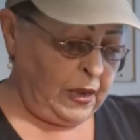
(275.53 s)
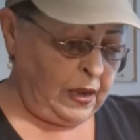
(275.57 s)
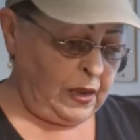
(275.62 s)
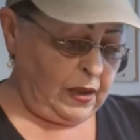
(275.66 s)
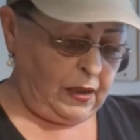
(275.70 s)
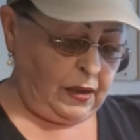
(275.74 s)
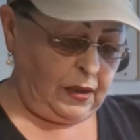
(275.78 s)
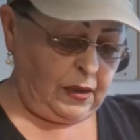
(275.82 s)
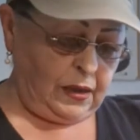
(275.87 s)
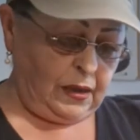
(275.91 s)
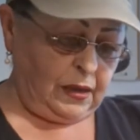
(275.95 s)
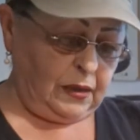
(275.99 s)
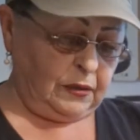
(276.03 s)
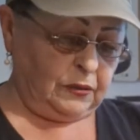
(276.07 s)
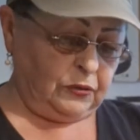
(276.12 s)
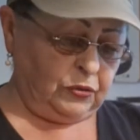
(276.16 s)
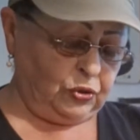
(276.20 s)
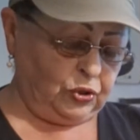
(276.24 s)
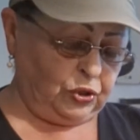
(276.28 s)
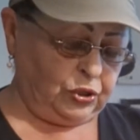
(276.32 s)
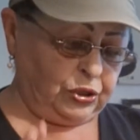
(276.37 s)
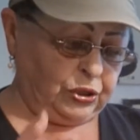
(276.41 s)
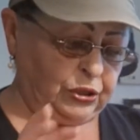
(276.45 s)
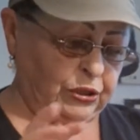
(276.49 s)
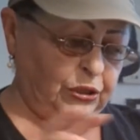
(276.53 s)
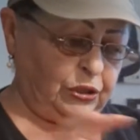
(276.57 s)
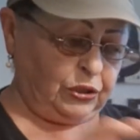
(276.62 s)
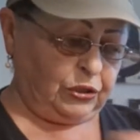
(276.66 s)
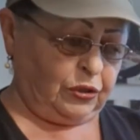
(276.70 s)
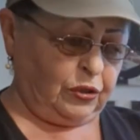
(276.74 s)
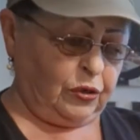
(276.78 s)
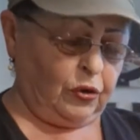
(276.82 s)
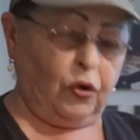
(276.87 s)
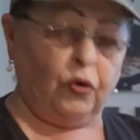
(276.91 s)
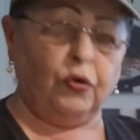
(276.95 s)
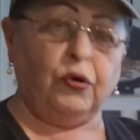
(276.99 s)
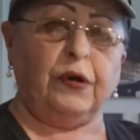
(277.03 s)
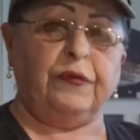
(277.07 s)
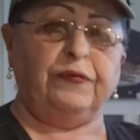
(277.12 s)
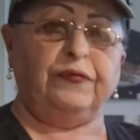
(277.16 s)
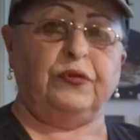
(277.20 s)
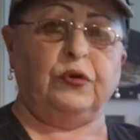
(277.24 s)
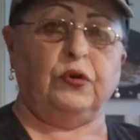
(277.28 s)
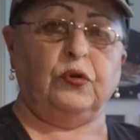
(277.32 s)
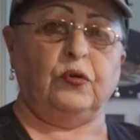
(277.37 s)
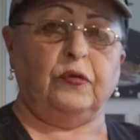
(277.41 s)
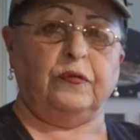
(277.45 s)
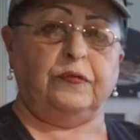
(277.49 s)
and just throw a
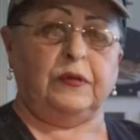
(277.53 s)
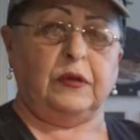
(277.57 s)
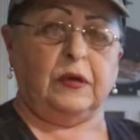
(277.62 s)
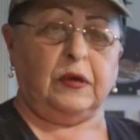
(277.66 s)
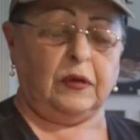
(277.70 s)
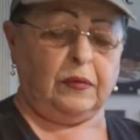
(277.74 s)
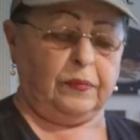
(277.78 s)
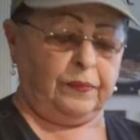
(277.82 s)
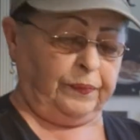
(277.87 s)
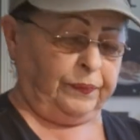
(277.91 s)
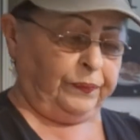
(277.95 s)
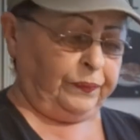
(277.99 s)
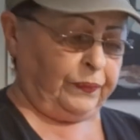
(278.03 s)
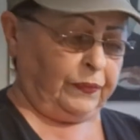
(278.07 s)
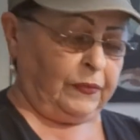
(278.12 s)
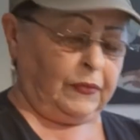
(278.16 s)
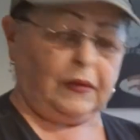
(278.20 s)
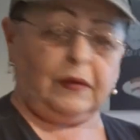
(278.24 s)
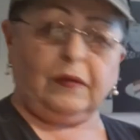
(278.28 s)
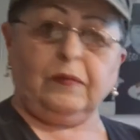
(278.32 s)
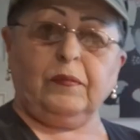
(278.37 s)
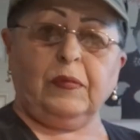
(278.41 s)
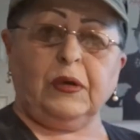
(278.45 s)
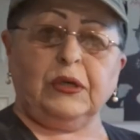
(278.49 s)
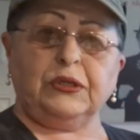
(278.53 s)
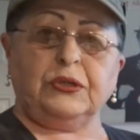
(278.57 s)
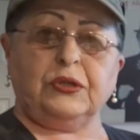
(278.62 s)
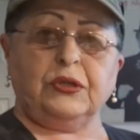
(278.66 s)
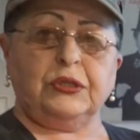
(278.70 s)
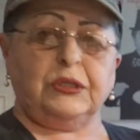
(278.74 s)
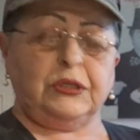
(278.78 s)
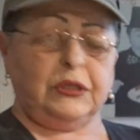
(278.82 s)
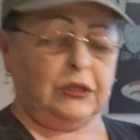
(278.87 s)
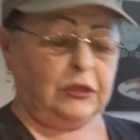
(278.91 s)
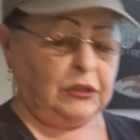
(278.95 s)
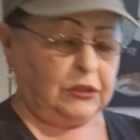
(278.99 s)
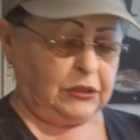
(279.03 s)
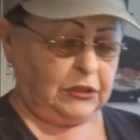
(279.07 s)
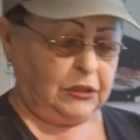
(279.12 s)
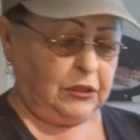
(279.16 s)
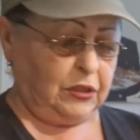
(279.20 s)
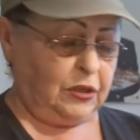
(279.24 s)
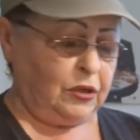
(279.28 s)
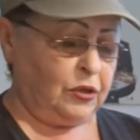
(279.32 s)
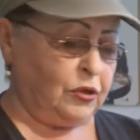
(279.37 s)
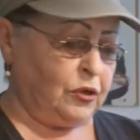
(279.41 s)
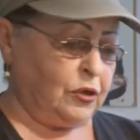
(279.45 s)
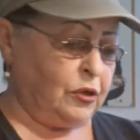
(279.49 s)
few of them mustard seeds
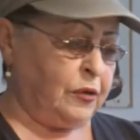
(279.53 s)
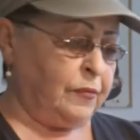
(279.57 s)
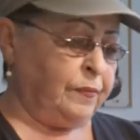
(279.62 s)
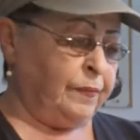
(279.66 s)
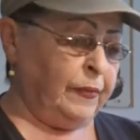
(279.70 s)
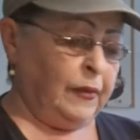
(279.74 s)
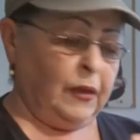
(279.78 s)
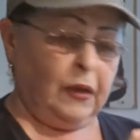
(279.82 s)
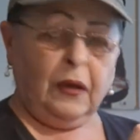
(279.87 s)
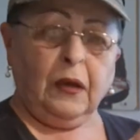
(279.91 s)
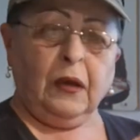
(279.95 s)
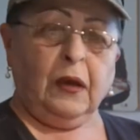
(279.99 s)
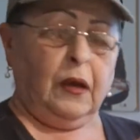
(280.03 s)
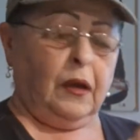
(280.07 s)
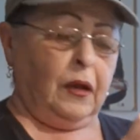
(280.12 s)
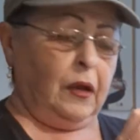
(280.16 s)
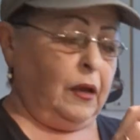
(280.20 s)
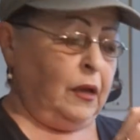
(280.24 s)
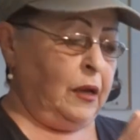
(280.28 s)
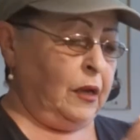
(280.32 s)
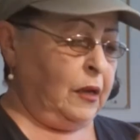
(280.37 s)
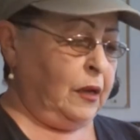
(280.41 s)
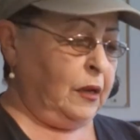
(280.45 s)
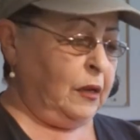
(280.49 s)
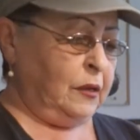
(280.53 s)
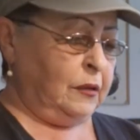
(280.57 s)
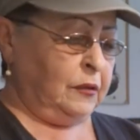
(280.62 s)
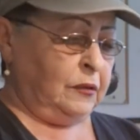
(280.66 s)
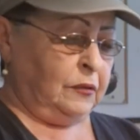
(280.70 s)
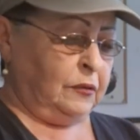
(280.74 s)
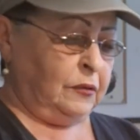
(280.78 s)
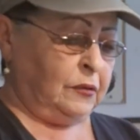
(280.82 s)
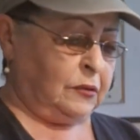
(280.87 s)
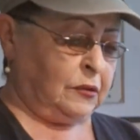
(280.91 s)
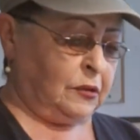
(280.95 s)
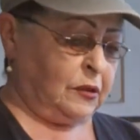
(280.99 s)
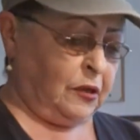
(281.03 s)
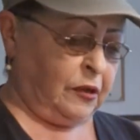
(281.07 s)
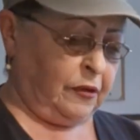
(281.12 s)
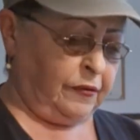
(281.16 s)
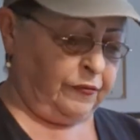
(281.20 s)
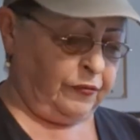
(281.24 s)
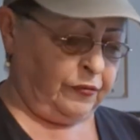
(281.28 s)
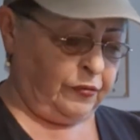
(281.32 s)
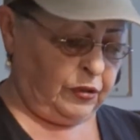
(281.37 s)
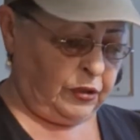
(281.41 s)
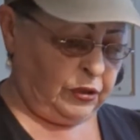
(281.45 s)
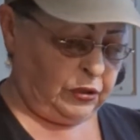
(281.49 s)
here and
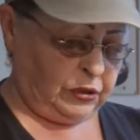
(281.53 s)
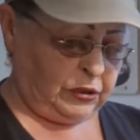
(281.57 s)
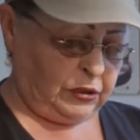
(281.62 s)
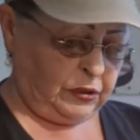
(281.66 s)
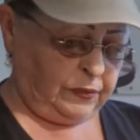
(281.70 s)
cover it